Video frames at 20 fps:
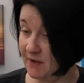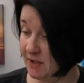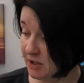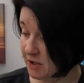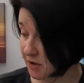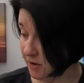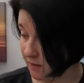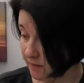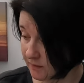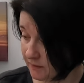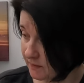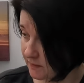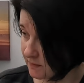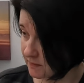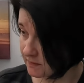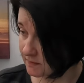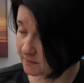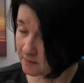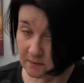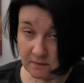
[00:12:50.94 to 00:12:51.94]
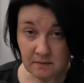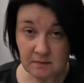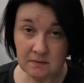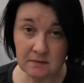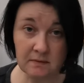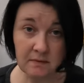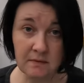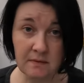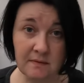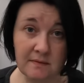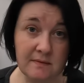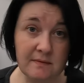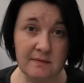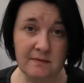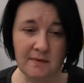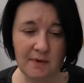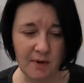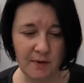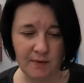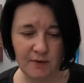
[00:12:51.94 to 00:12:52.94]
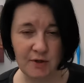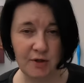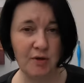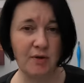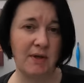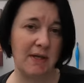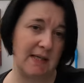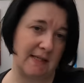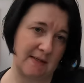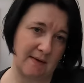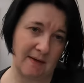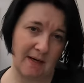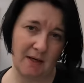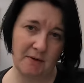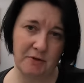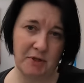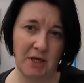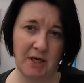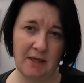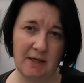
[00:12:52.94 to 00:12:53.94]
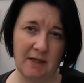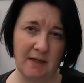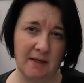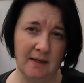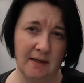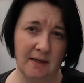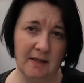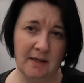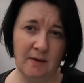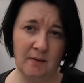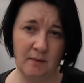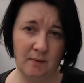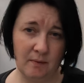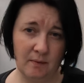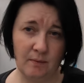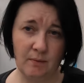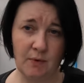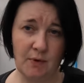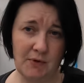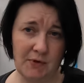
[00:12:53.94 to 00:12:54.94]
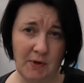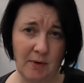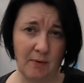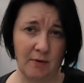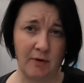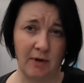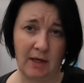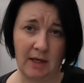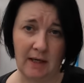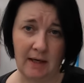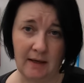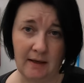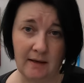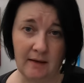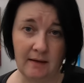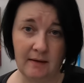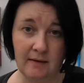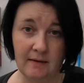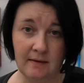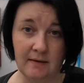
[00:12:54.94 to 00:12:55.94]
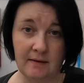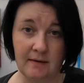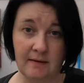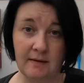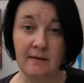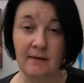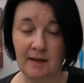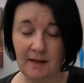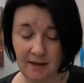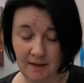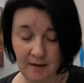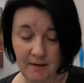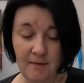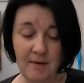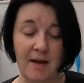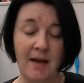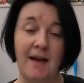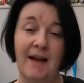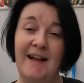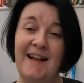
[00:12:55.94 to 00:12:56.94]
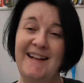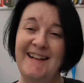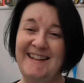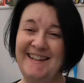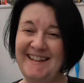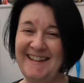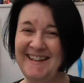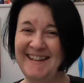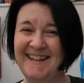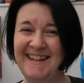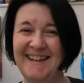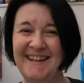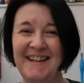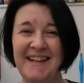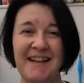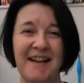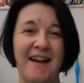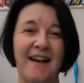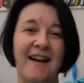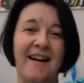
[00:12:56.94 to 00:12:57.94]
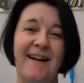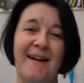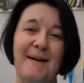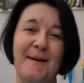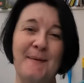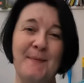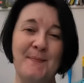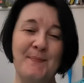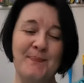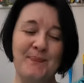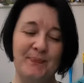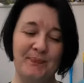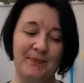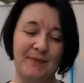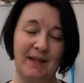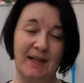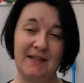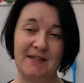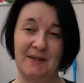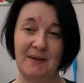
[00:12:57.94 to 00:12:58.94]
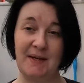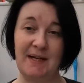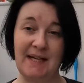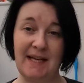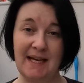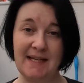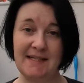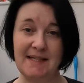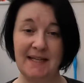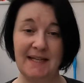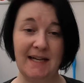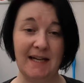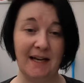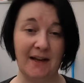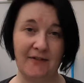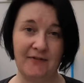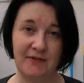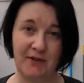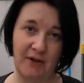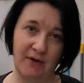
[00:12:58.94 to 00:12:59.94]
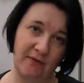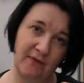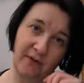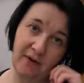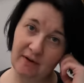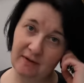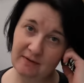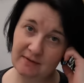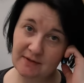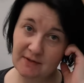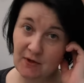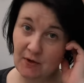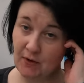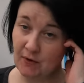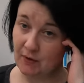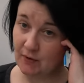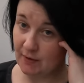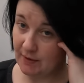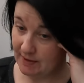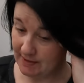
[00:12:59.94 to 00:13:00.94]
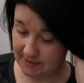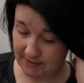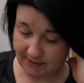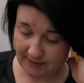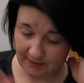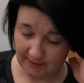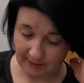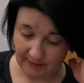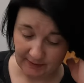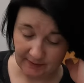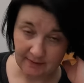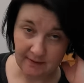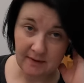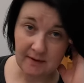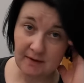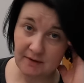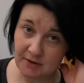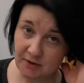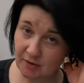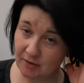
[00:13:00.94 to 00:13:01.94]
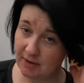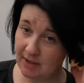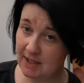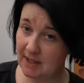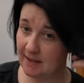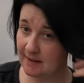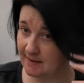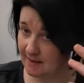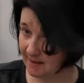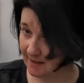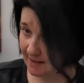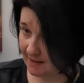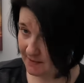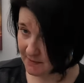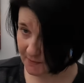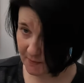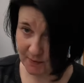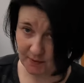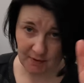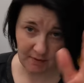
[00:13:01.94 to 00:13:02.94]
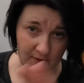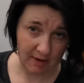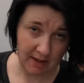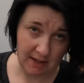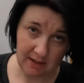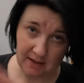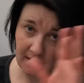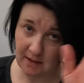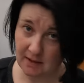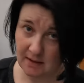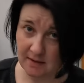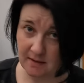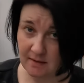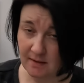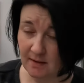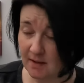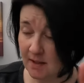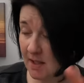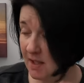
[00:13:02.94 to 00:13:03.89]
finish off all the chunky. So now Jack will stop crinkling, thank you. So he gets any leftover turquoise chunky, and then he gets all the grey, and he can